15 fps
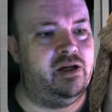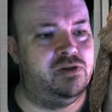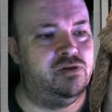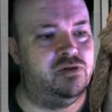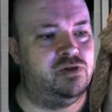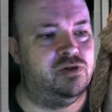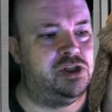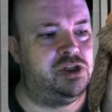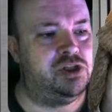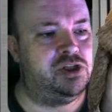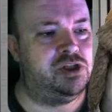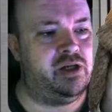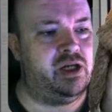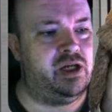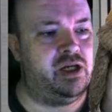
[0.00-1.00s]
Due to a
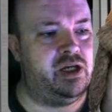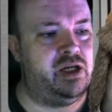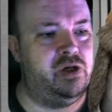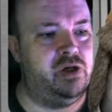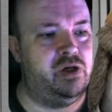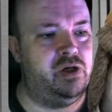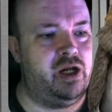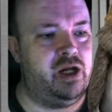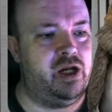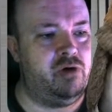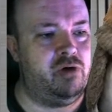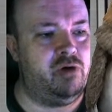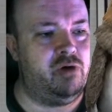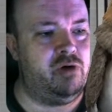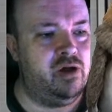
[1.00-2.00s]
genetic engineering
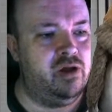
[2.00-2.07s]
error,